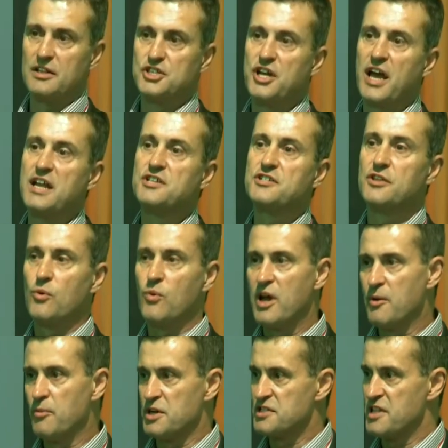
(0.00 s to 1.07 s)
change in the way
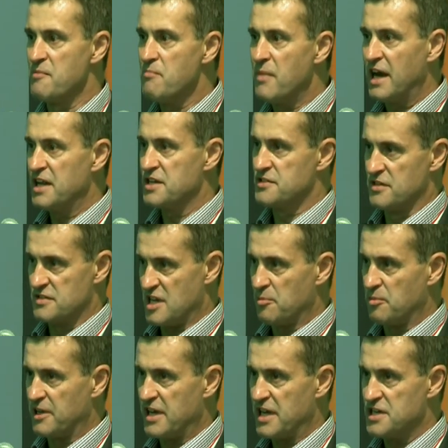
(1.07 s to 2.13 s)
in which they manage those
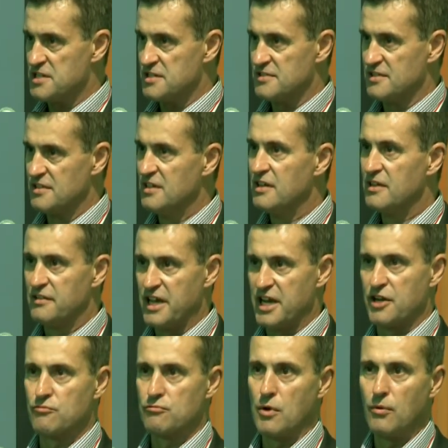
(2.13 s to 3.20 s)
applications, they
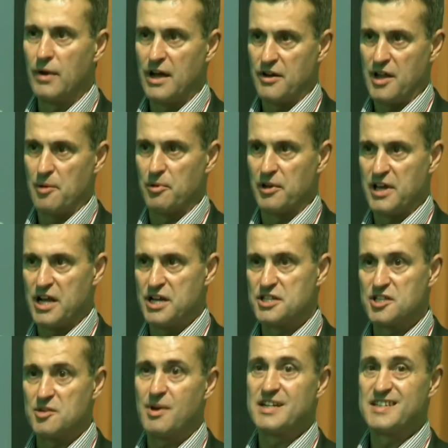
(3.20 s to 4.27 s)
can roll out
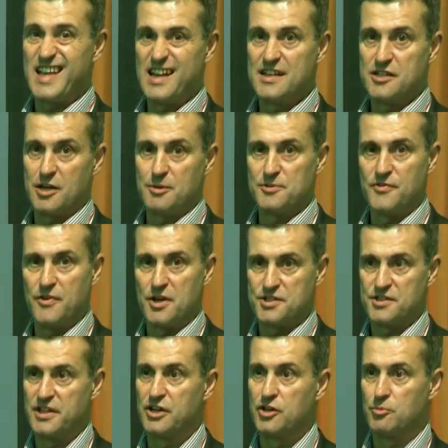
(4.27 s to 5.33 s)
applications about 10 times
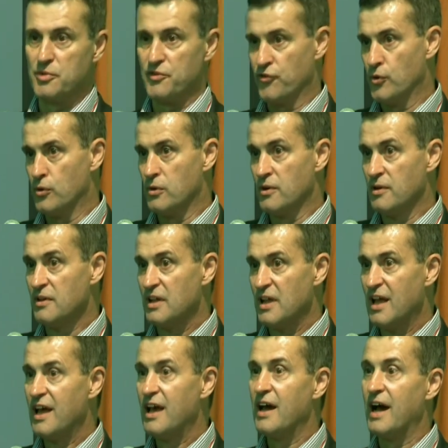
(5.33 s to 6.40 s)
faster than they could before.
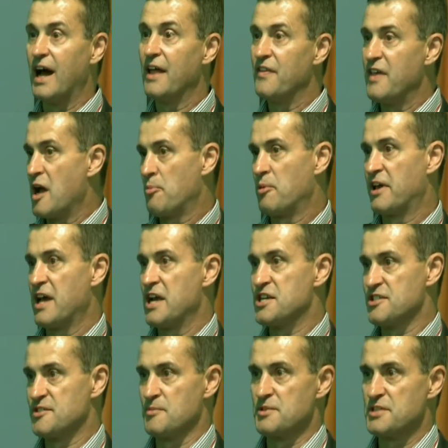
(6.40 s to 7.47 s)
And the
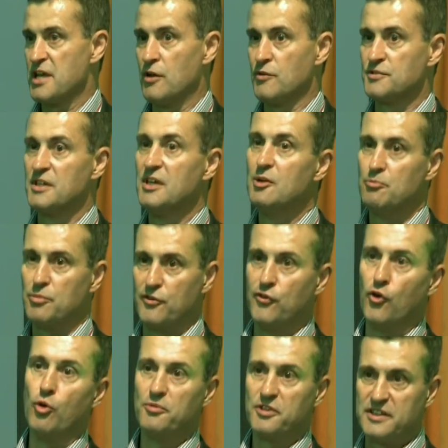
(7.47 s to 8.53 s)
applications themselves
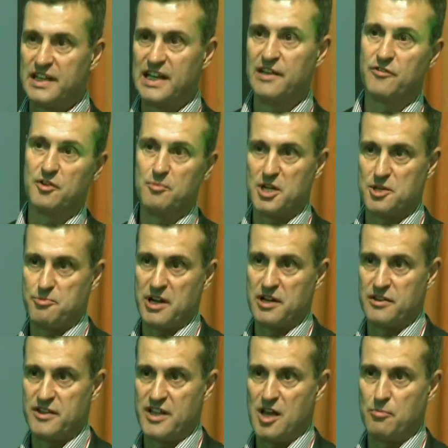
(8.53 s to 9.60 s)
performed and delivered much better
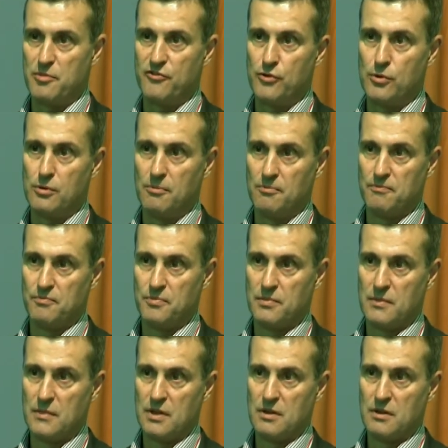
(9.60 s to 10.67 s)
than they had before.
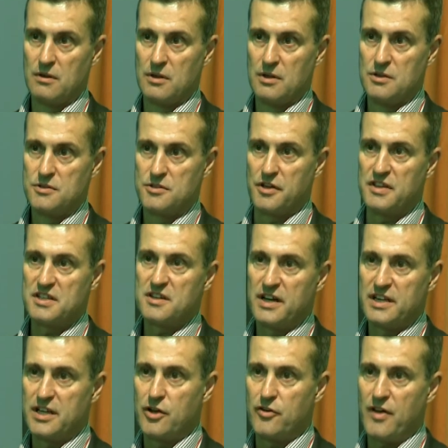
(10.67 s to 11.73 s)
So this
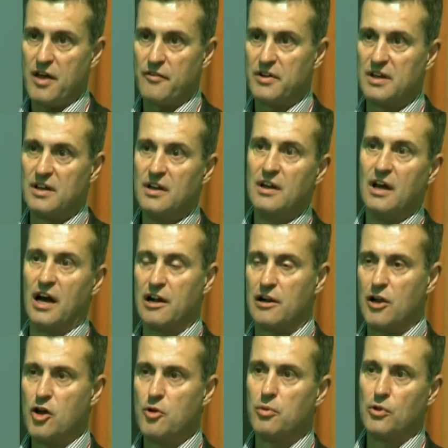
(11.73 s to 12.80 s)
idea of having a
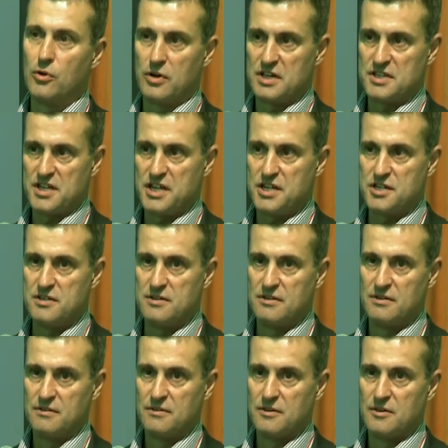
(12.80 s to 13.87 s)
global
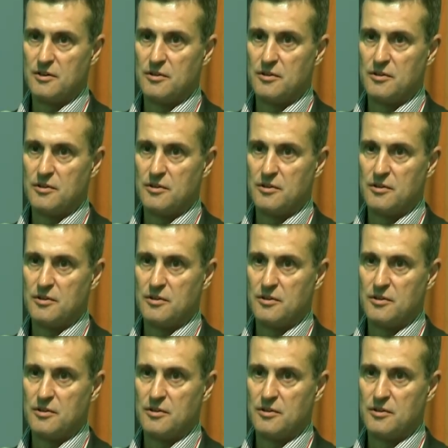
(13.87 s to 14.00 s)
organization,